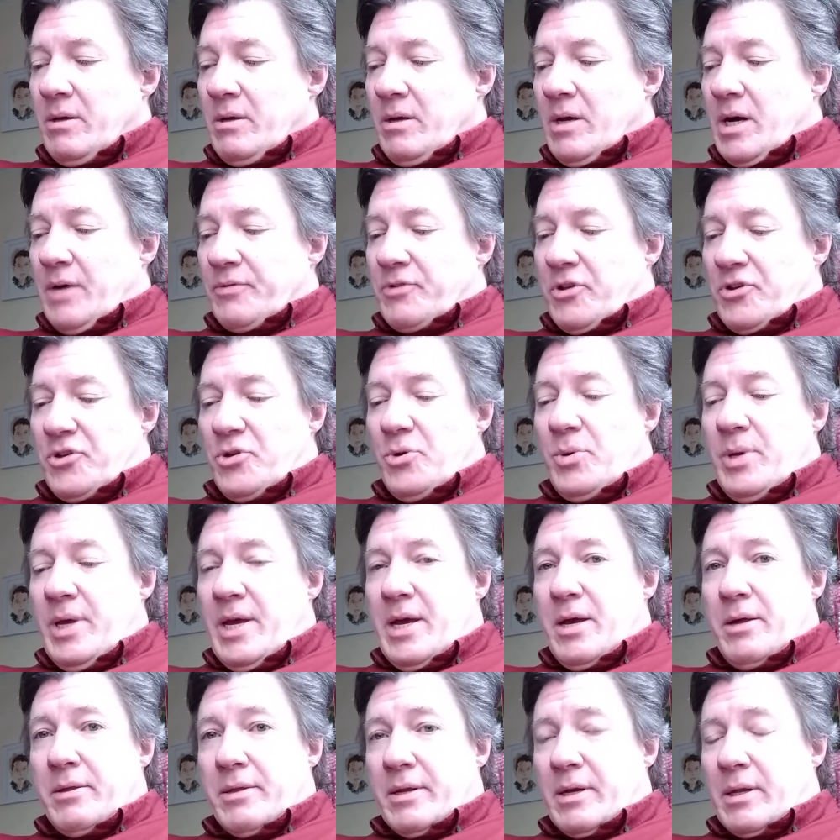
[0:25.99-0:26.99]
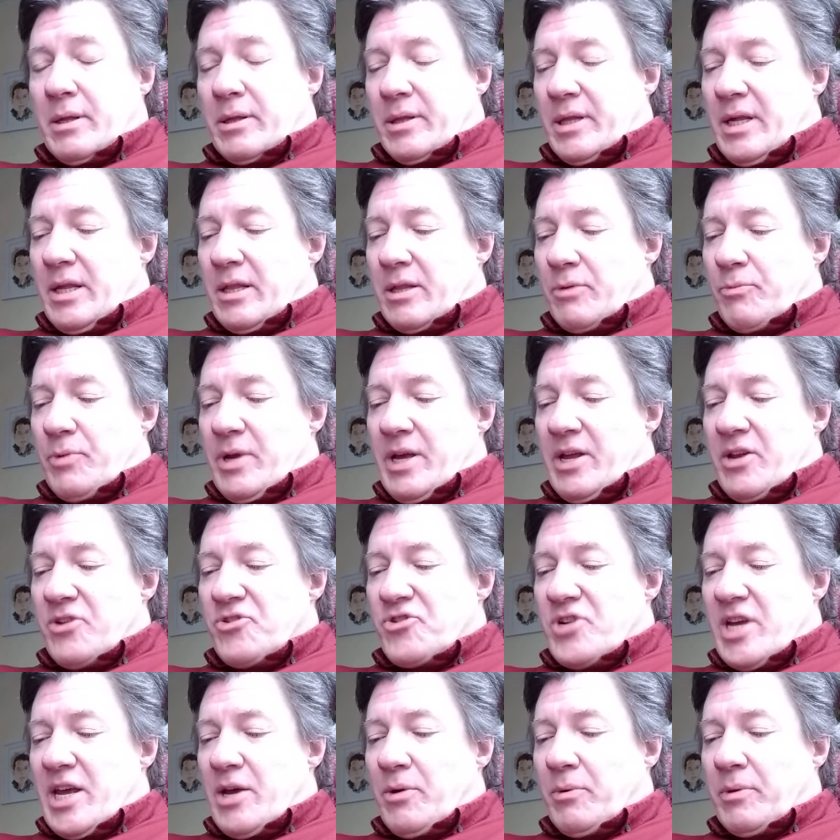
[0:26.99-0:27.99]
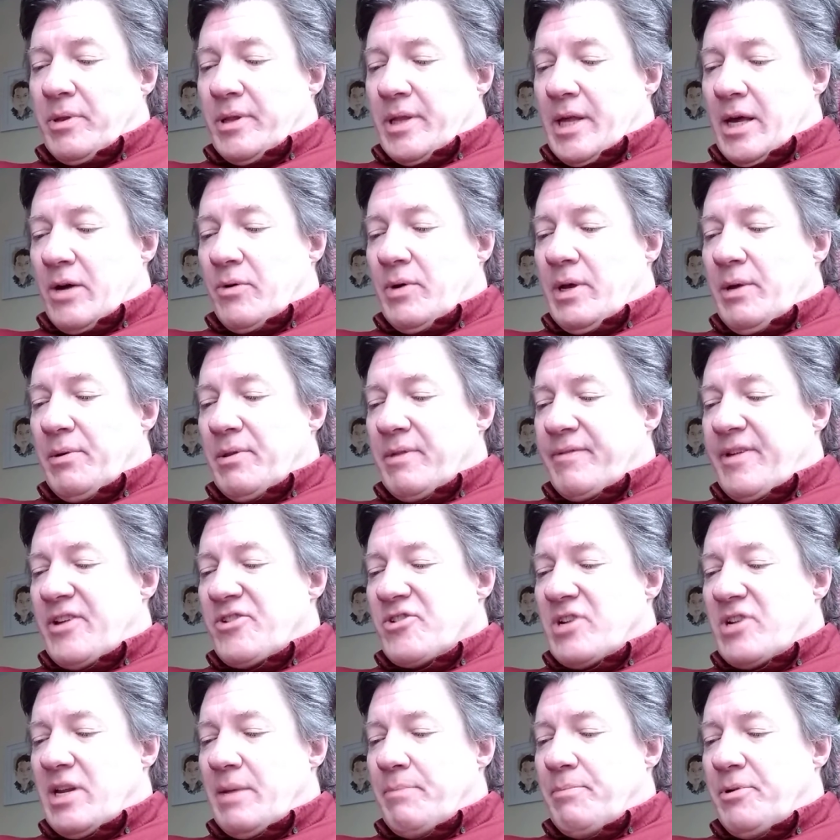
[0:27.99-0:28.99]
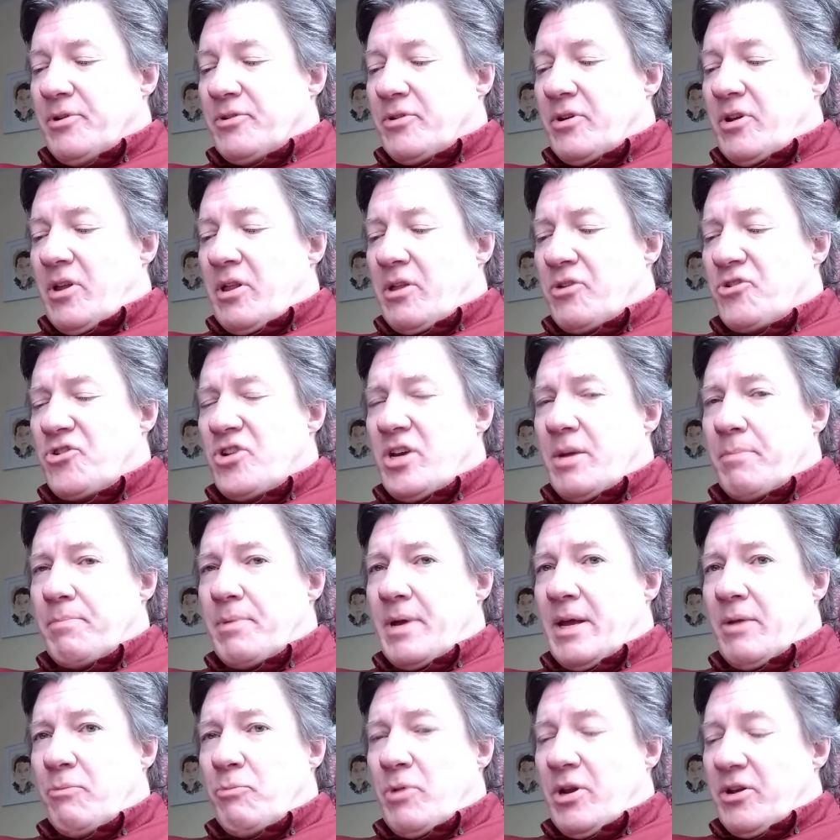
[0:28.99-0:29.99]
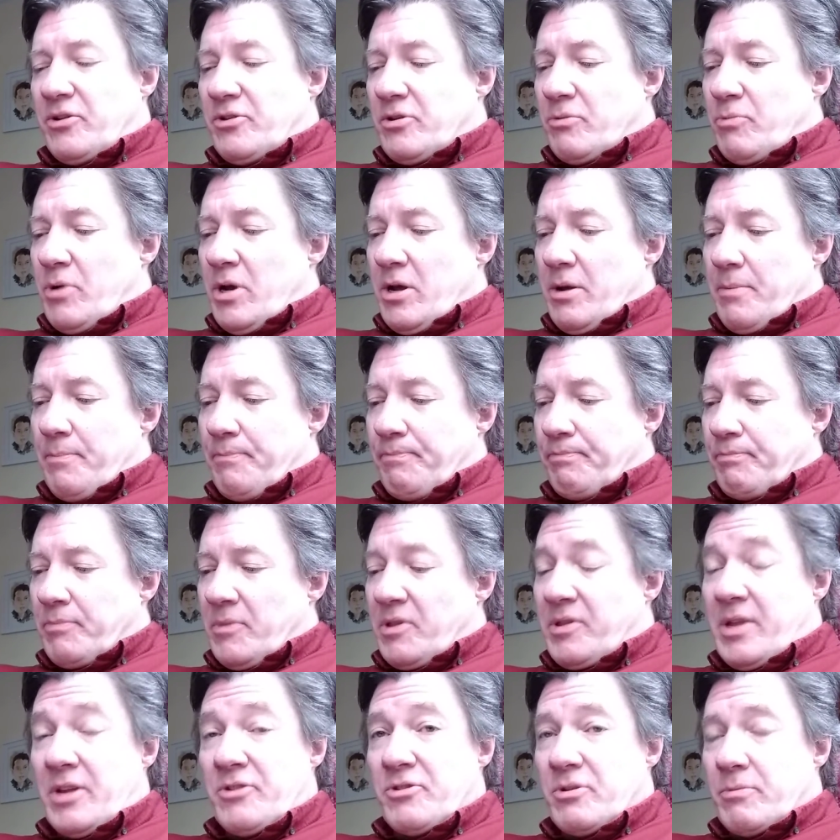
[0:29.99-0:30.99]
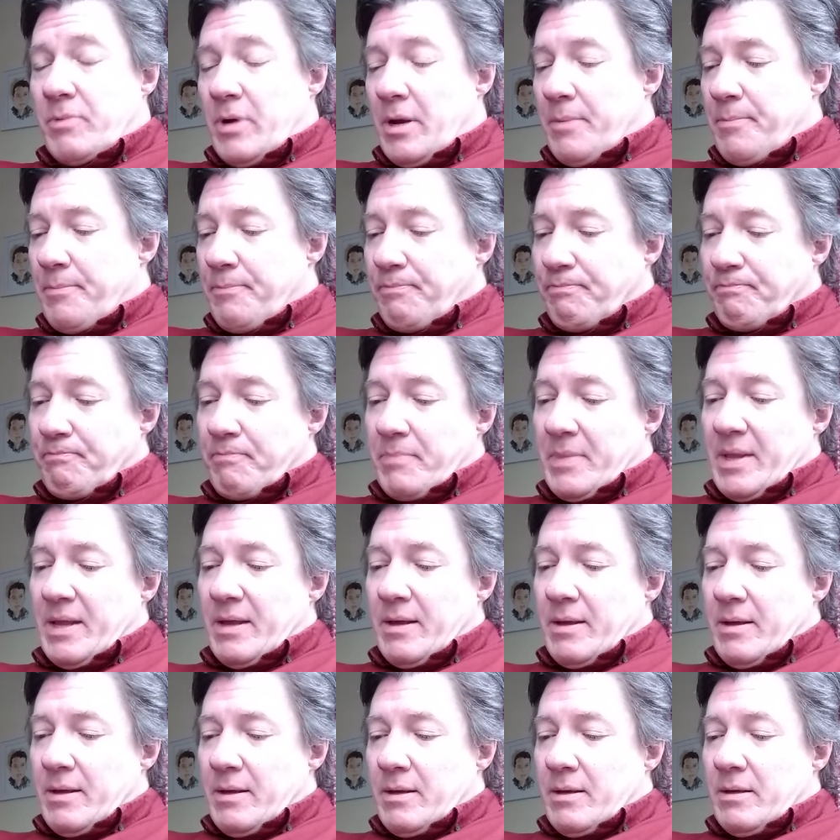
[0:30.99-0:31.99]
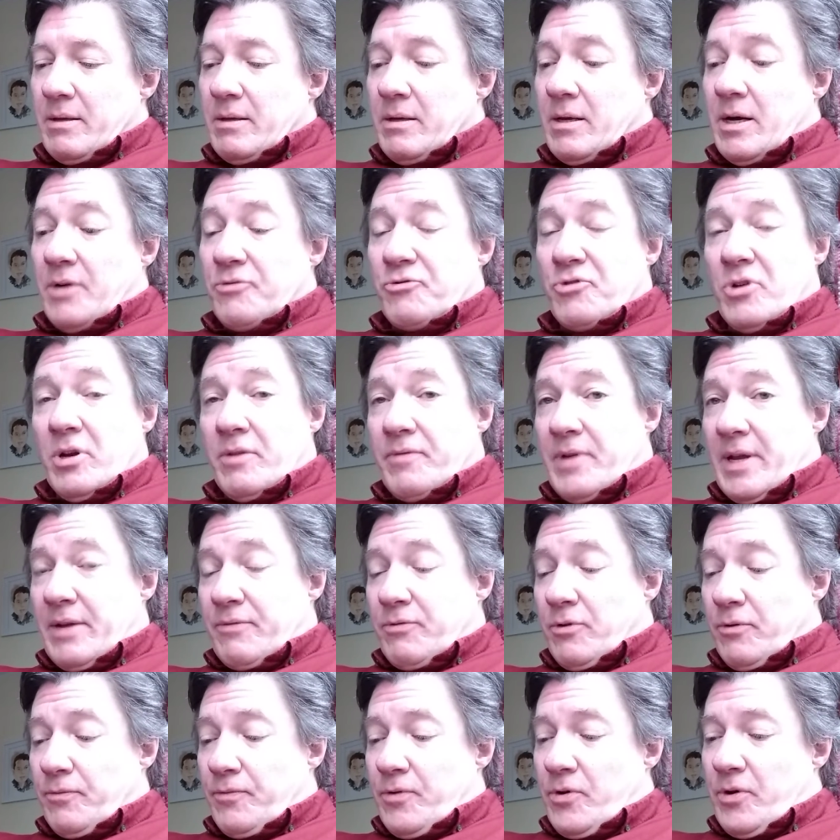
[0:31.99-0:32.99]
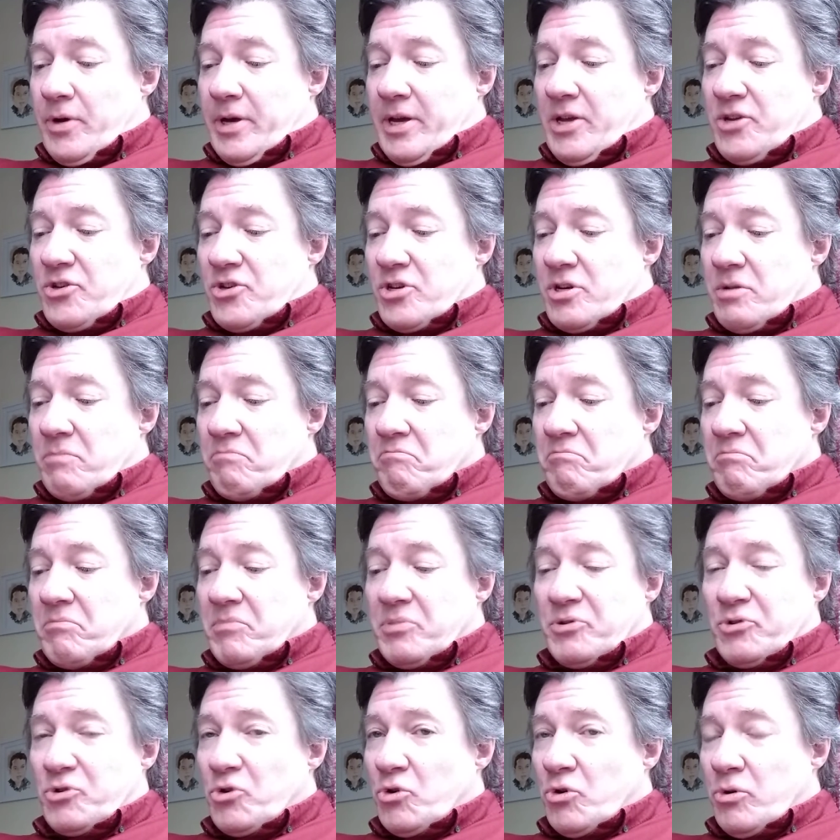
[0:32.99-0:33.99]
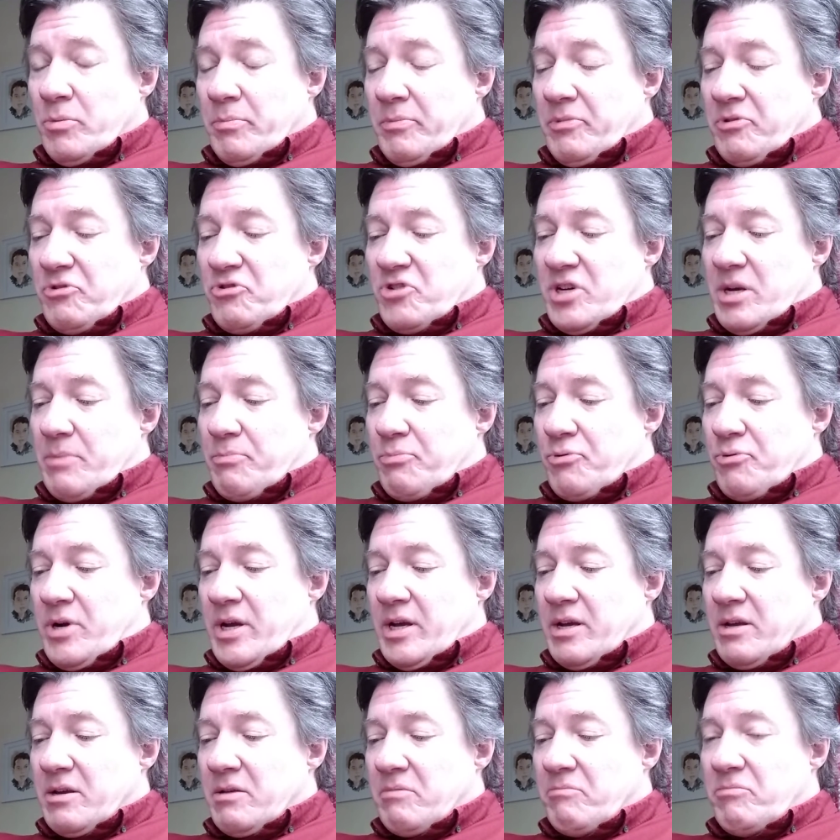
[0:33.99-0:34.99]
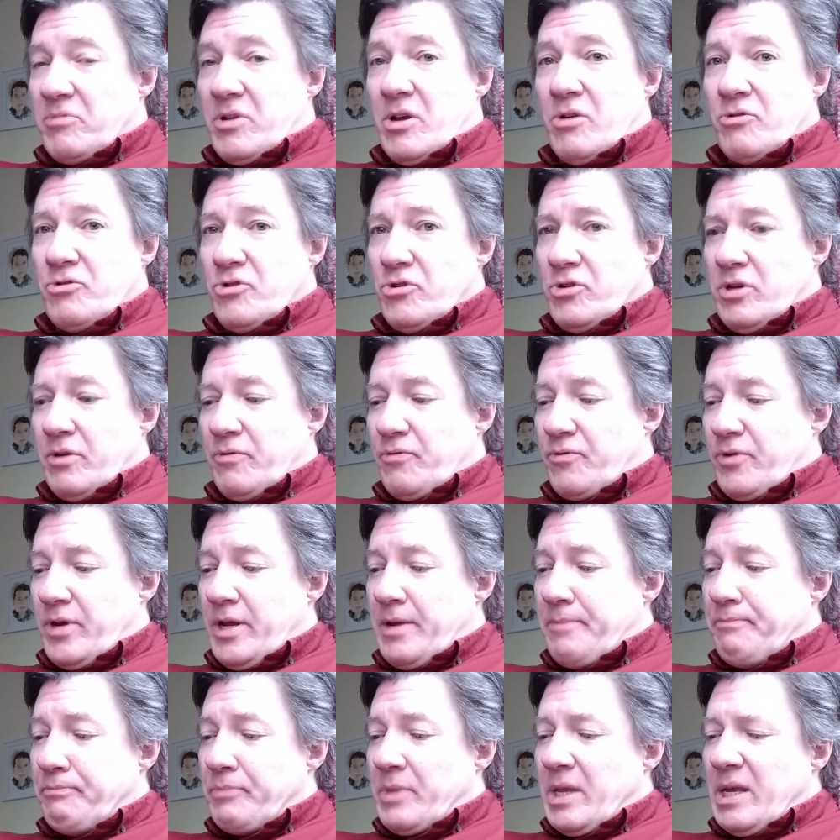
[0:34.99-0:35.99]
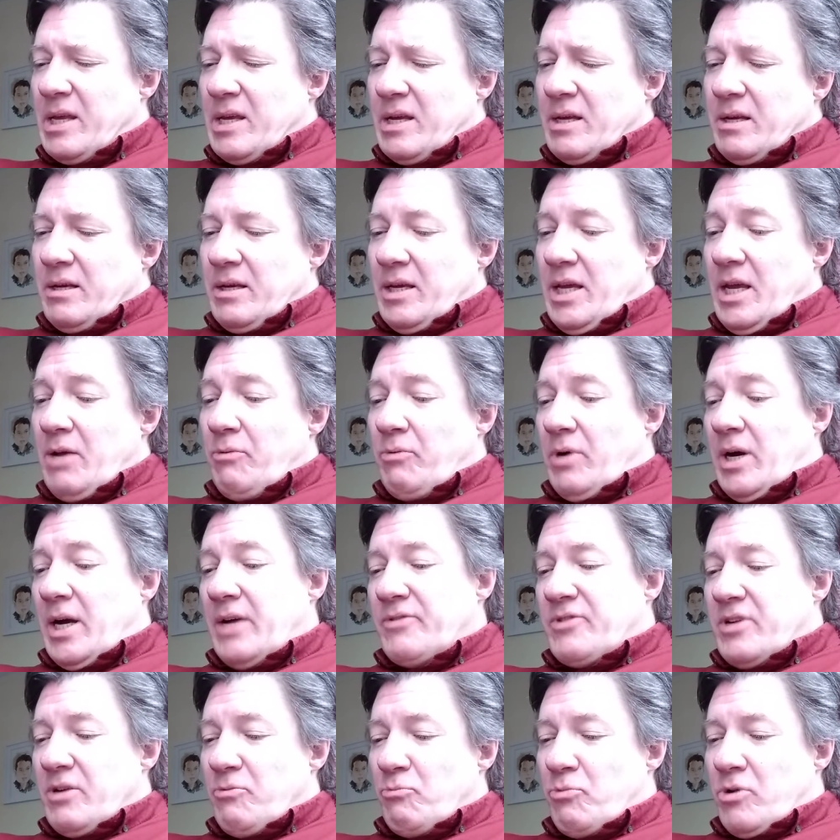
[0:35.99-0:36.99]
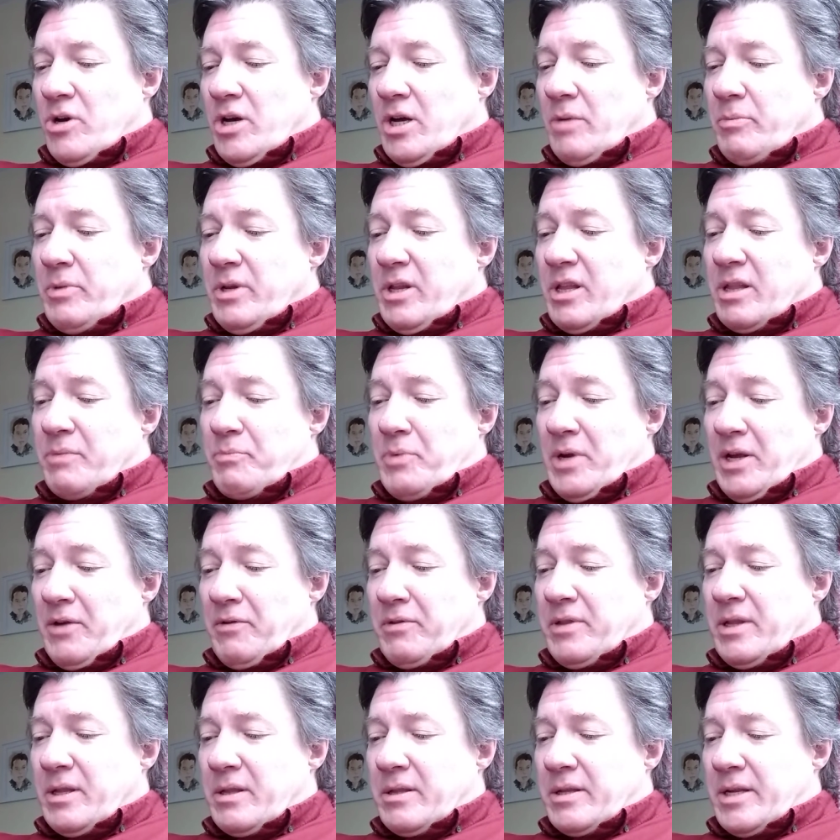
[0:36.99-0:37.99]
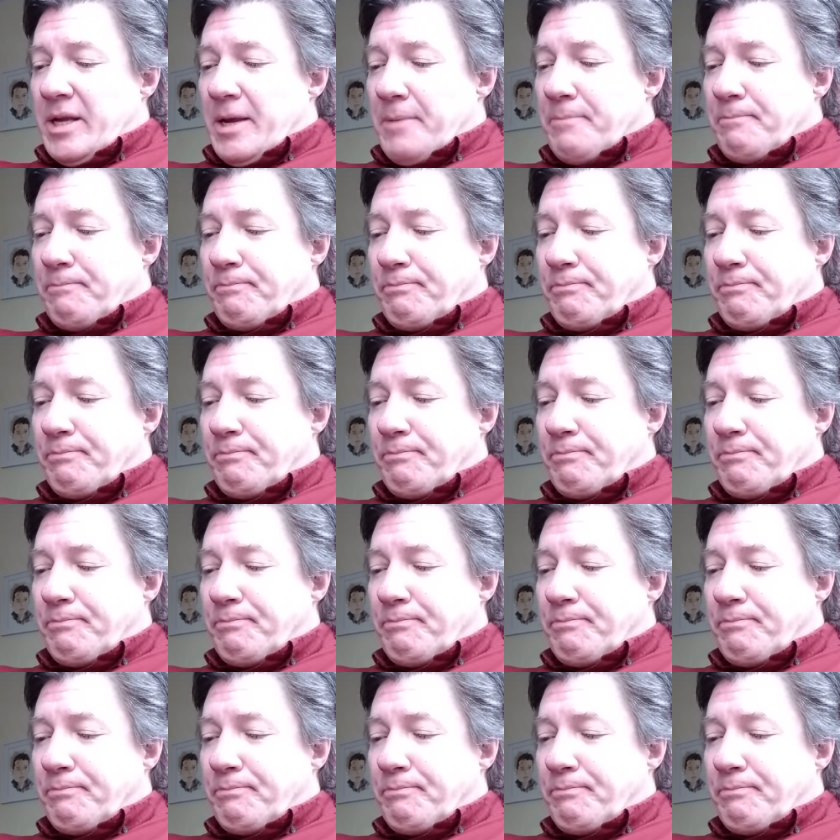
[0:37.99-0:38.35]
After 2 years in a Caesarean jail cell, he was eventually put on a ship and sent to Rome. After an eventful voyage, storm, shipwreck, no duty-free, he arrived in Rome in the spring of 60.